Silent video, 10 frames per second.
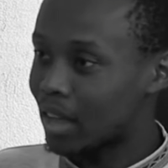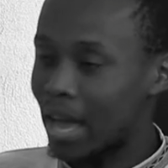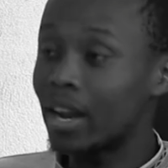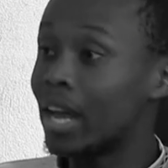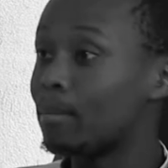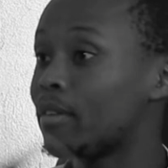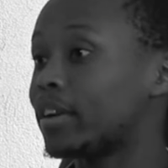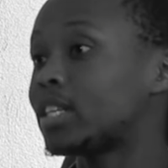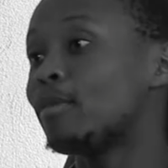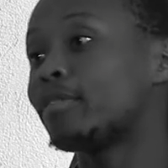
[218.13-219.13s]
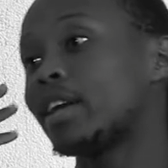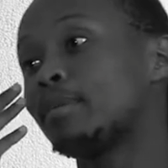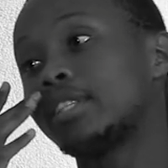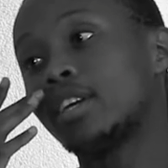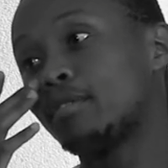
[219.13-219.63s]
And I'm a victim of that
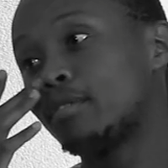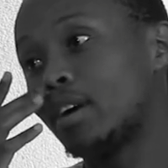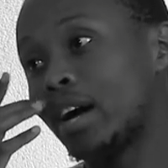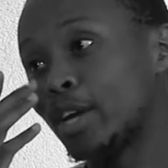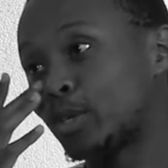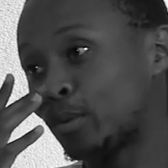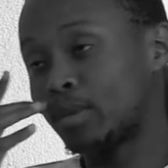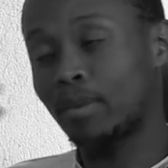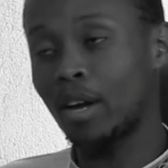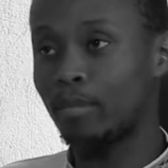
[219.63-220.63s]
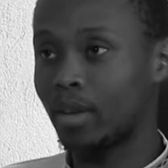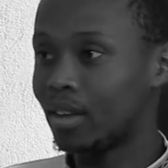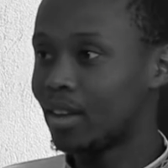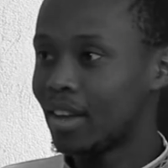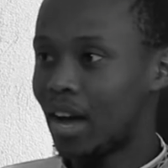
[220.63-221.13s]
myself. I'm going to show it in
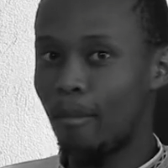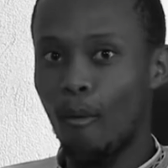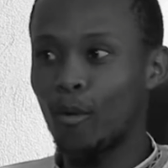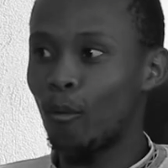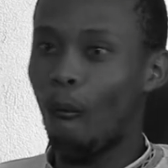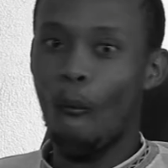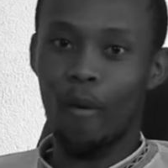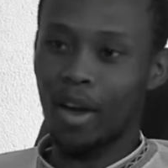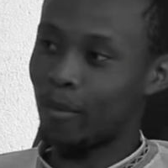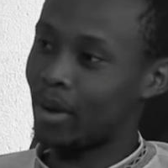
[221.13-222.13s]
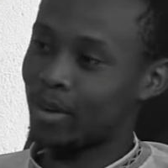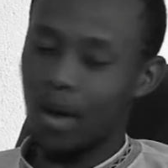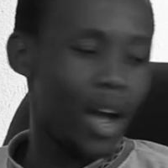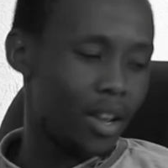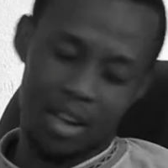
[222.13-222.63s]
Klambe. I'm all woke and what.
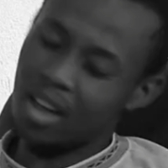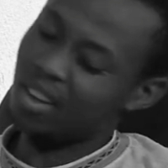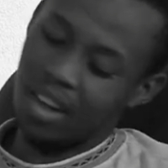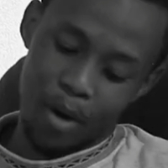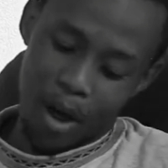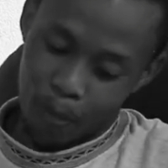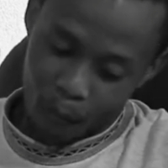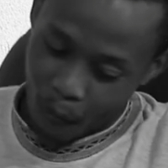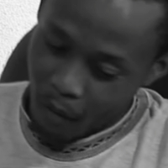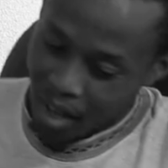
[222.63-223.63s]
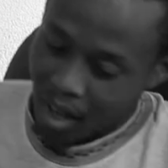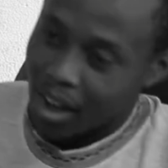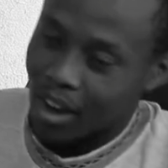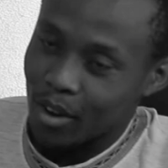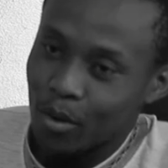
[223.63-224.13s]
Uncle.
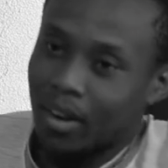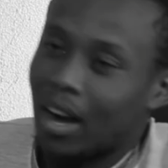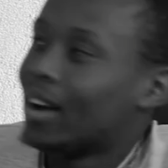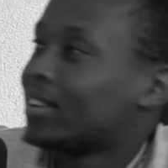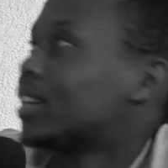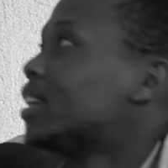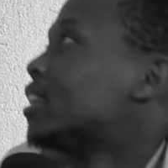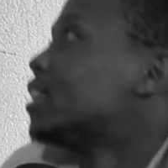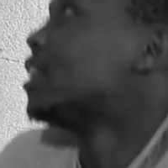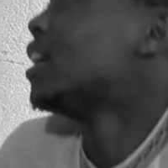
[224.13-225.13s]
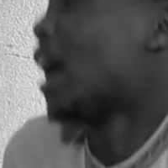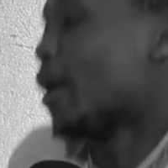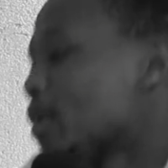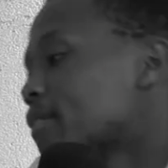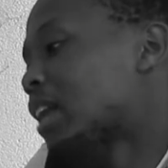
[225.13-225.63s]
Look, I
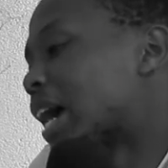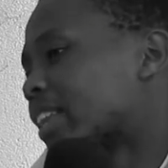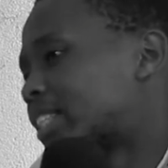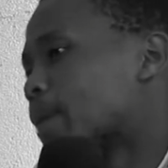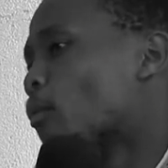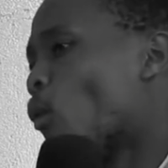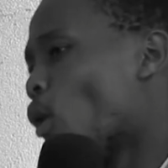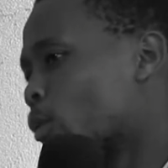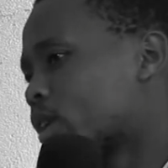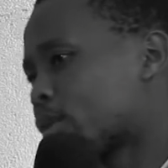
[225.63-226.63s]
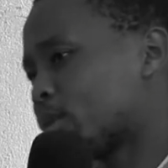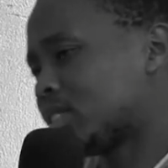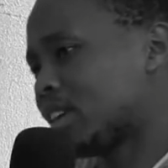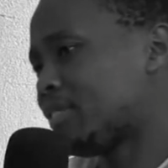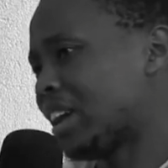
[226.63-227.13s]
don't even like the term woke,
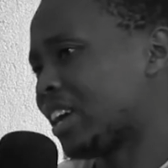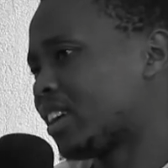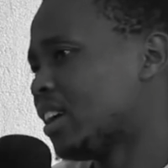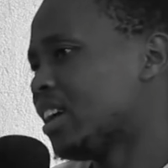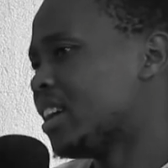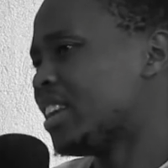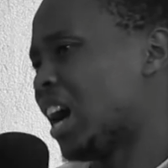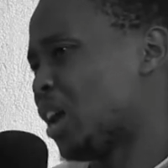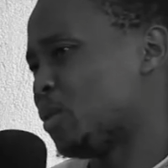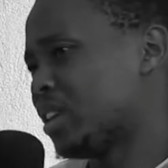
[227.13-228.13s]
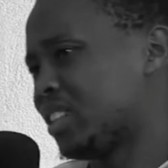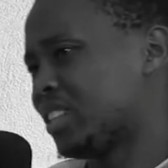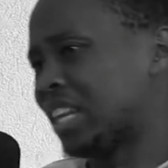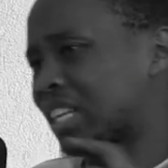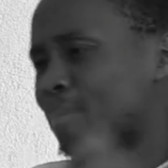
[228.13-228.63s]
because I feel like,
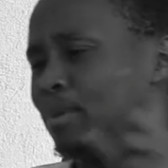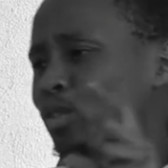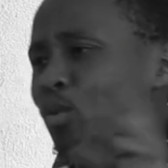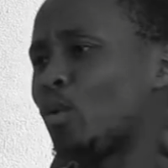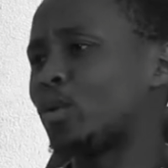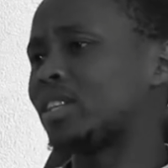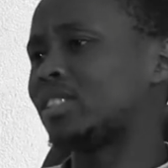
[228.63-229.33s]
they'll come to woke.